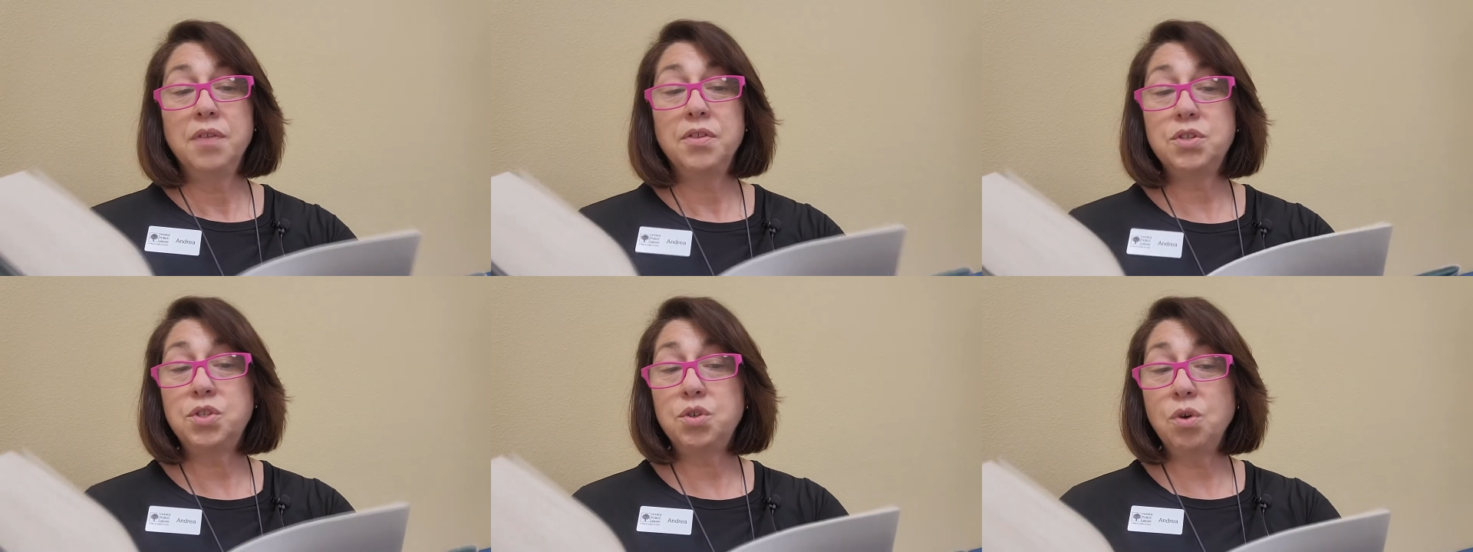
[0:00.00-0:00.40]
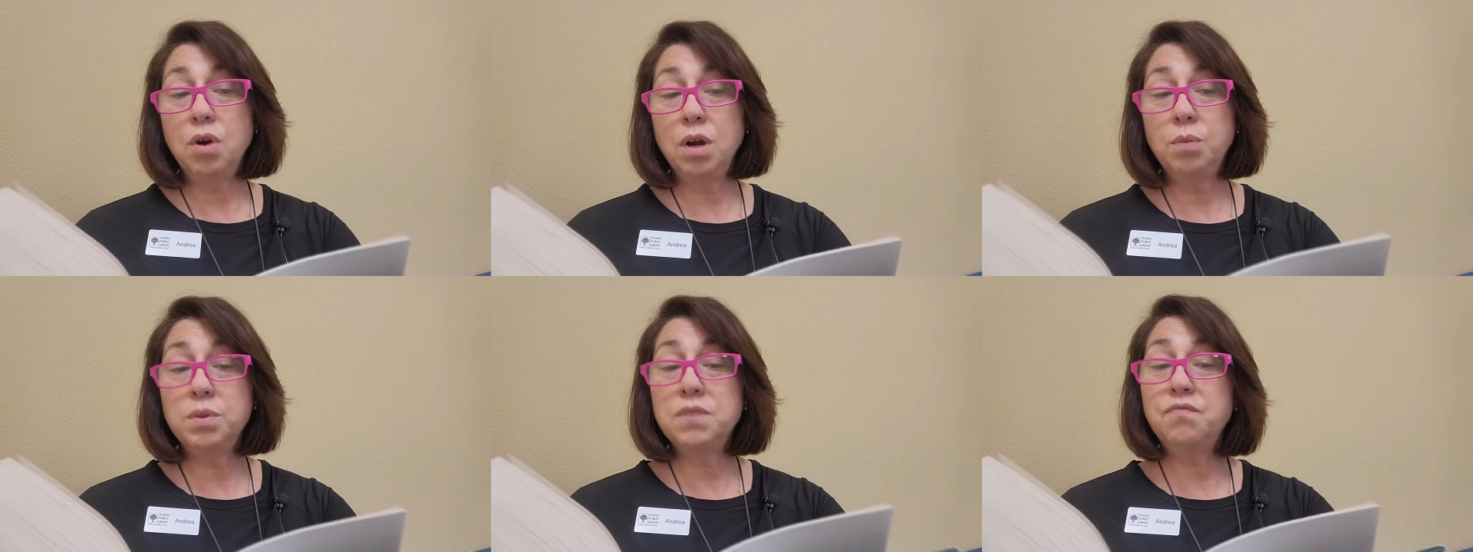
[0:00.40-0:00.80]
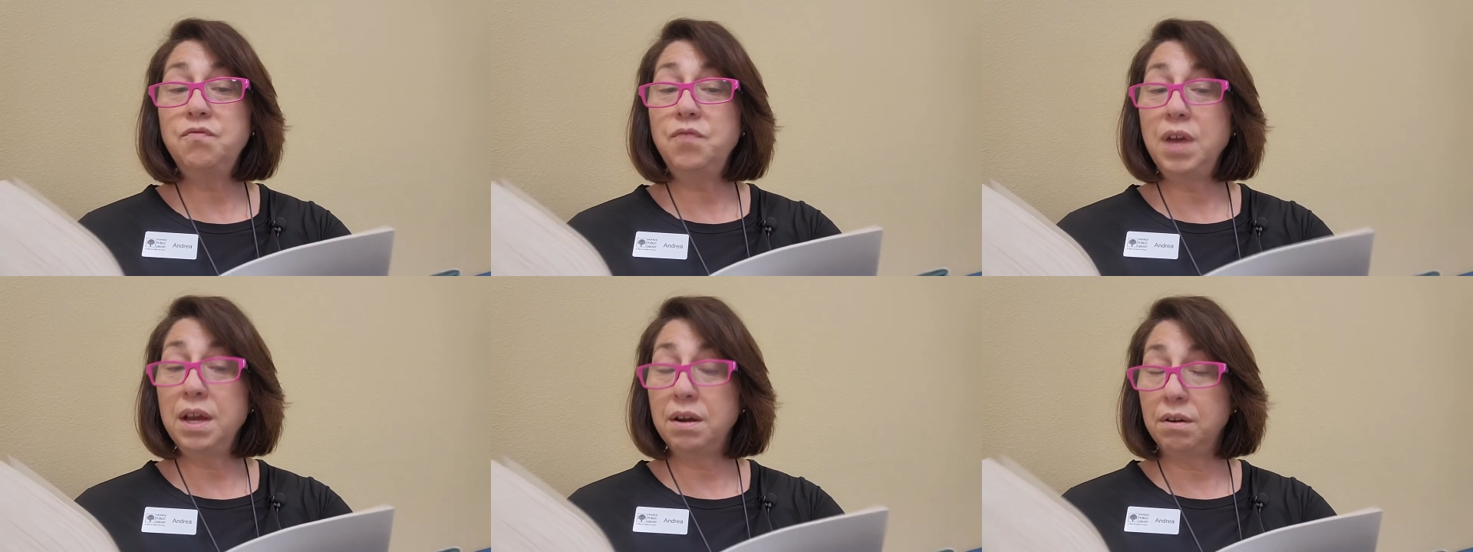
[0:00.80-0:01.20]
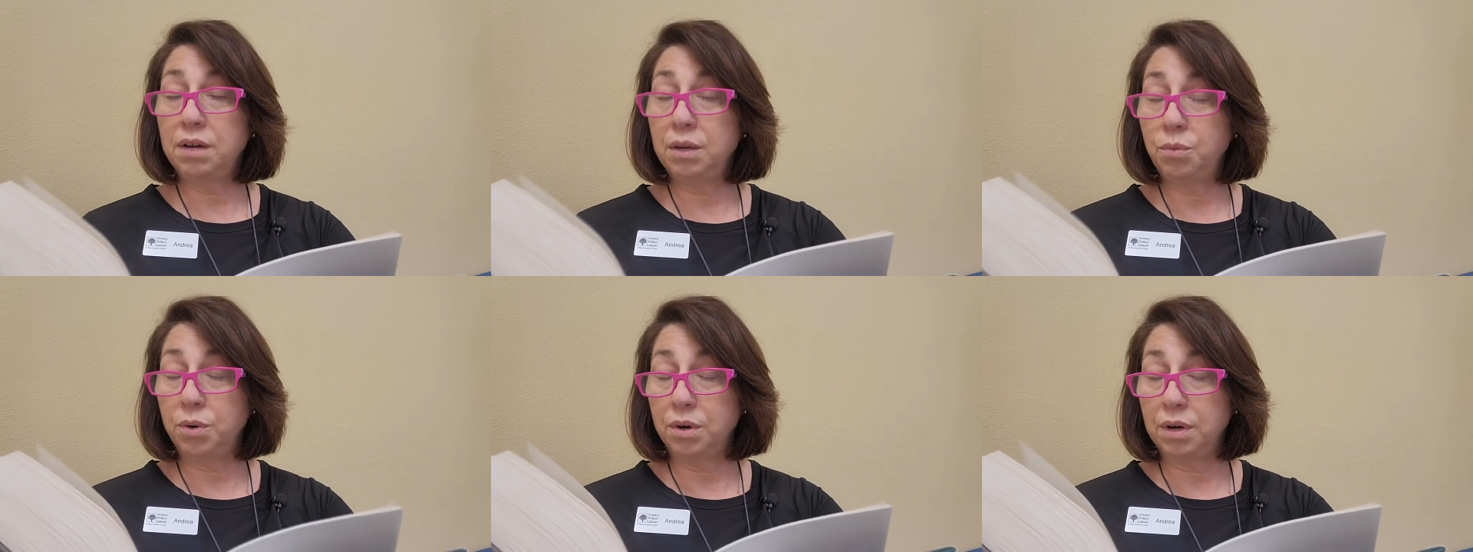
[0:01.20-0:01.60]
The story was
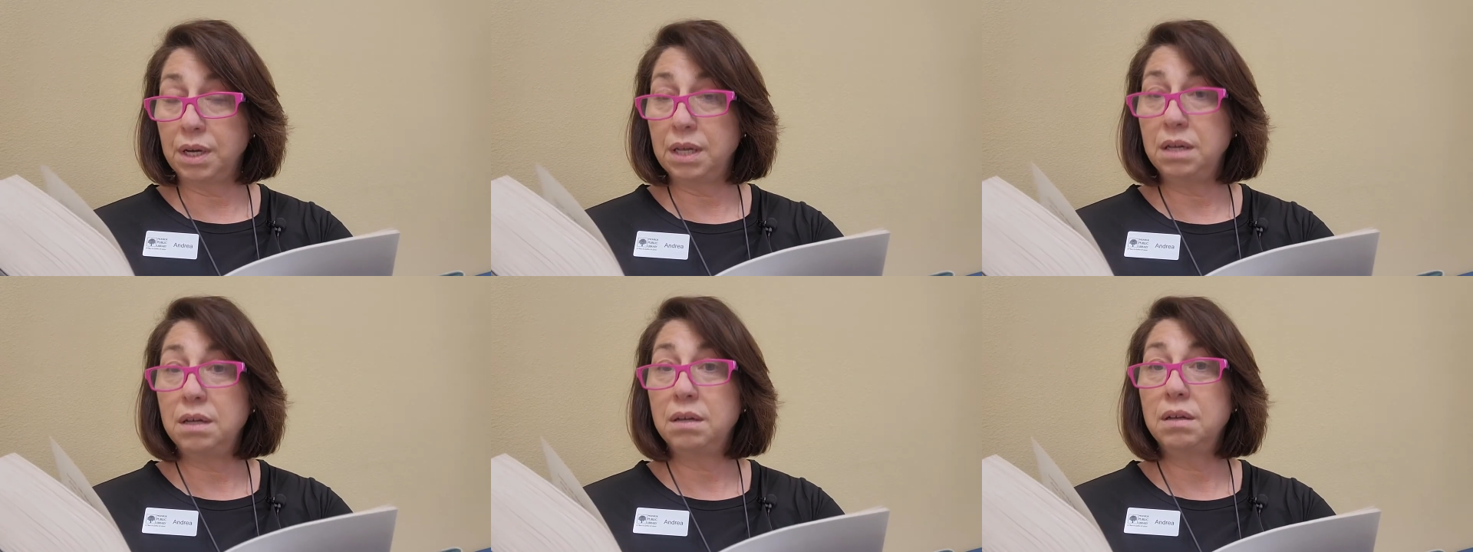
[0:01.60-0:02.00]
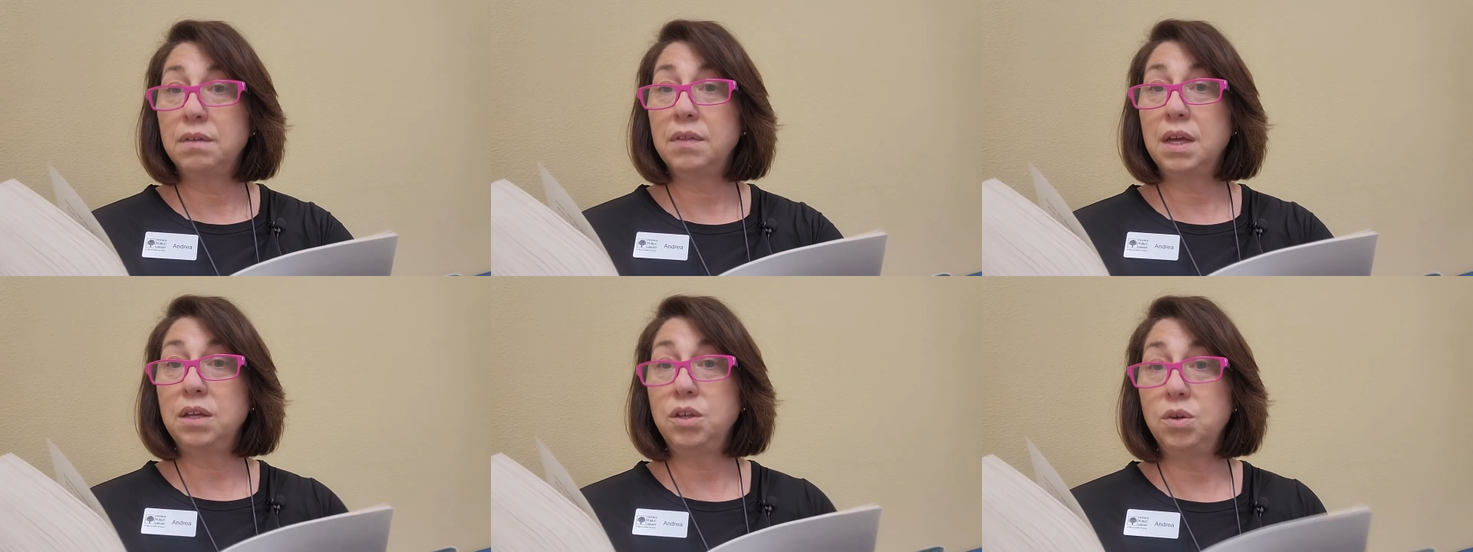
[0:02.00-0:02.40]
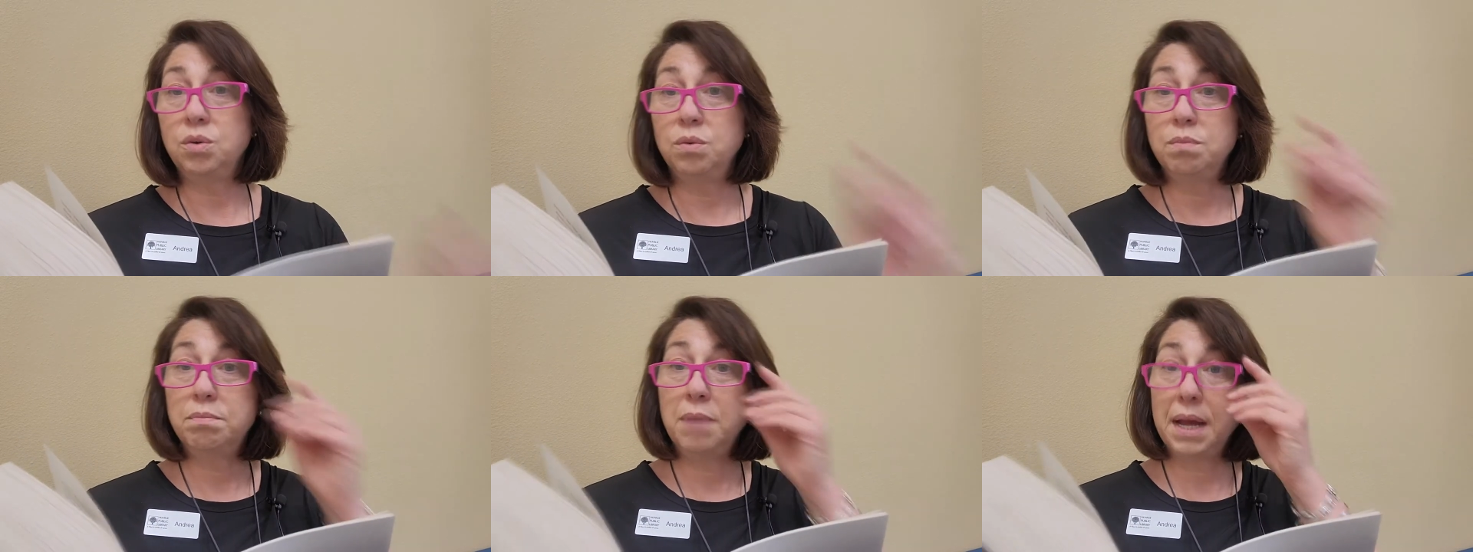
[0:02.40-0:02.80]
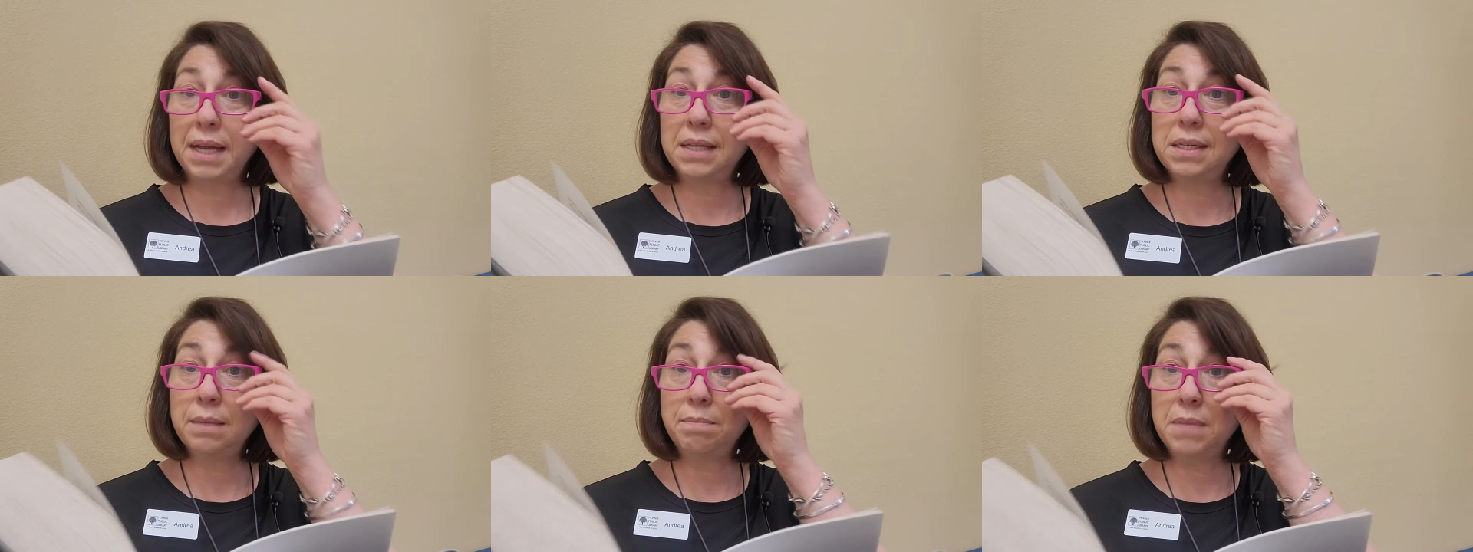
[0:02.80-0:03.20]
very worried that you
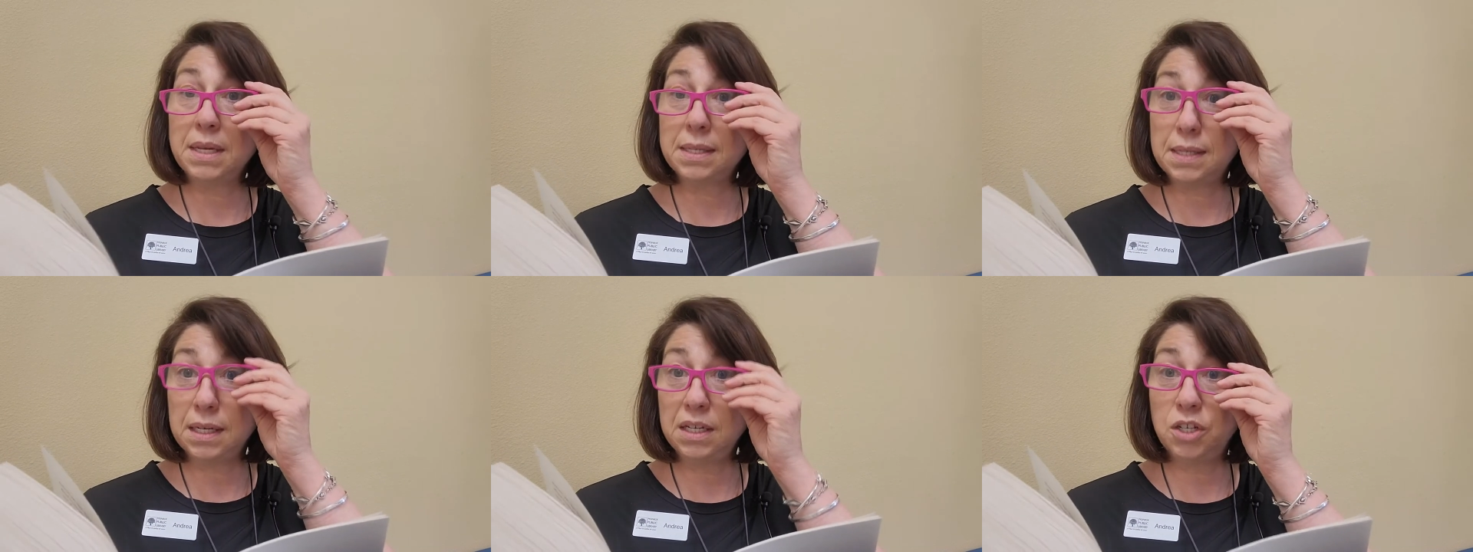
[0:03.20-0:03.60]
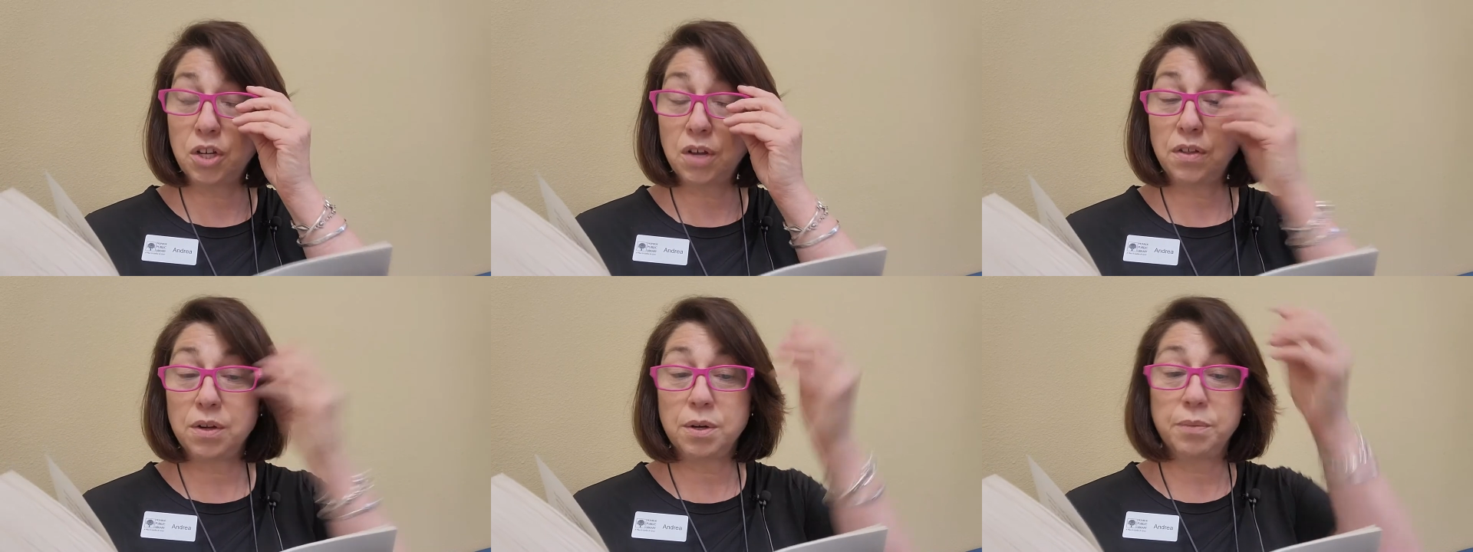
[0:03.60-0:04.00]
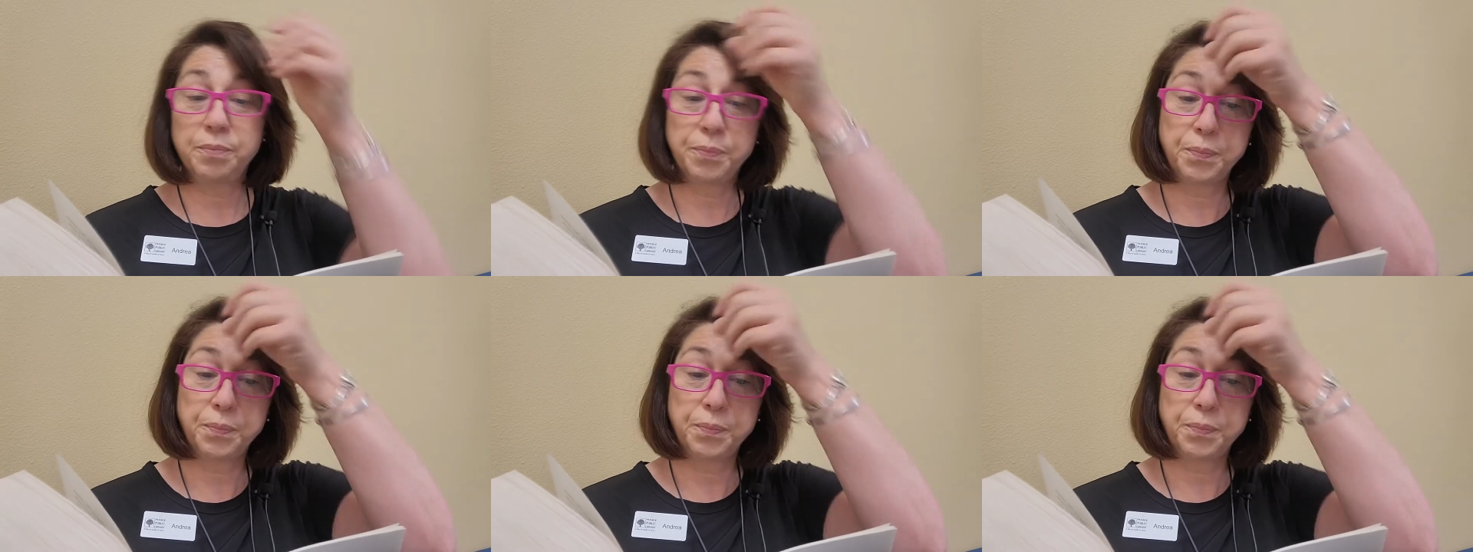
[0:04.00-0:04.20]
might miss each other.